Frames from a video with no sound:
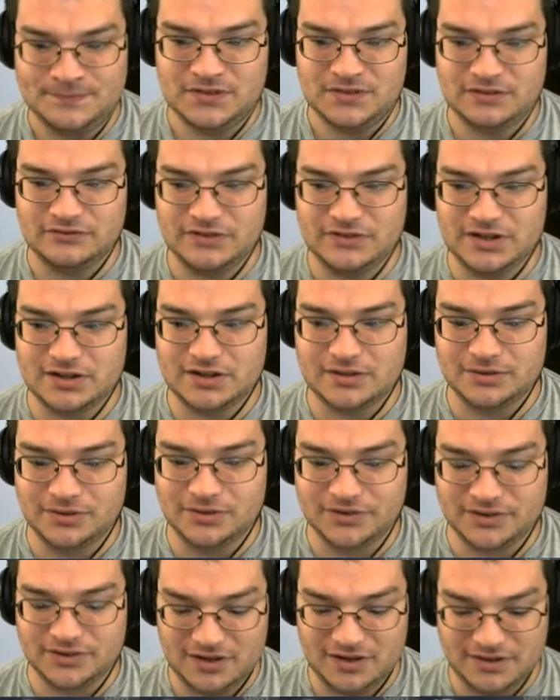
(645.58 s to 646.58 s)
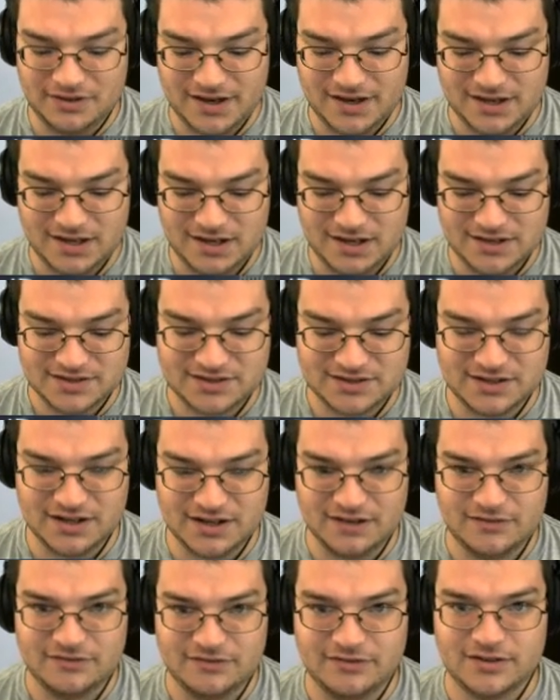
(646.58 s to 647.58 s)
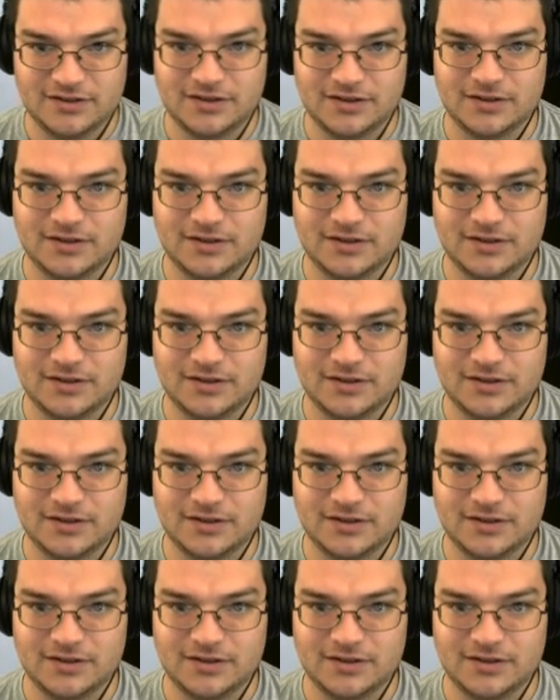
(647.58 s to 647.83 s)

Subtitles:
vehicles and all that kind of stuff.